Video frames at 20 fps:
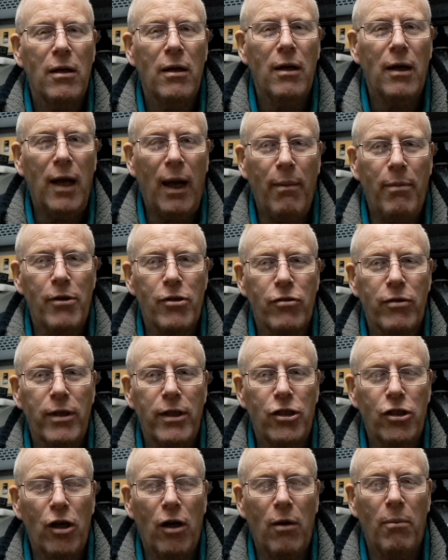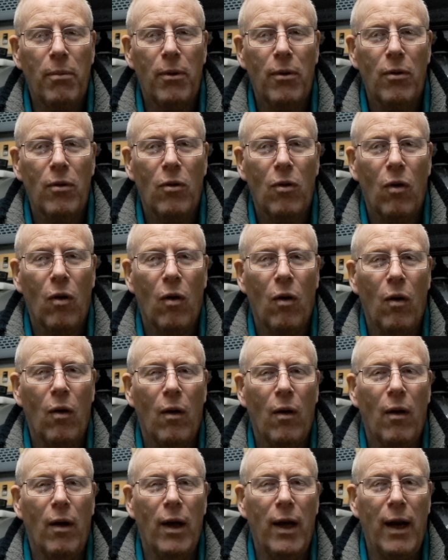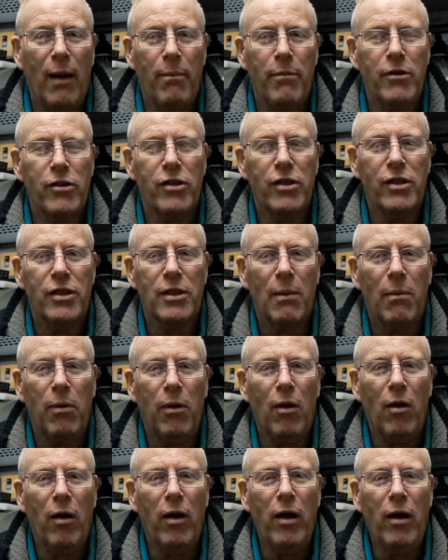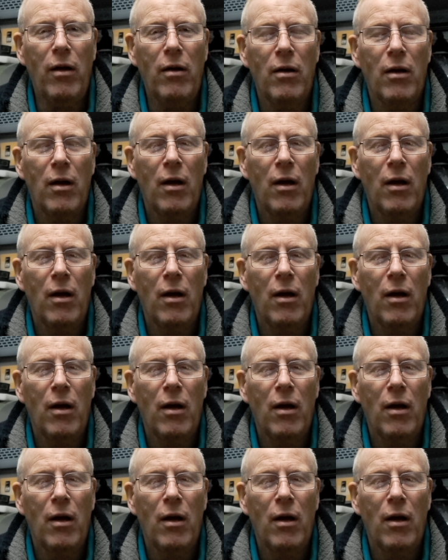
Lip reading: lapidary shop or a lapidary supplier,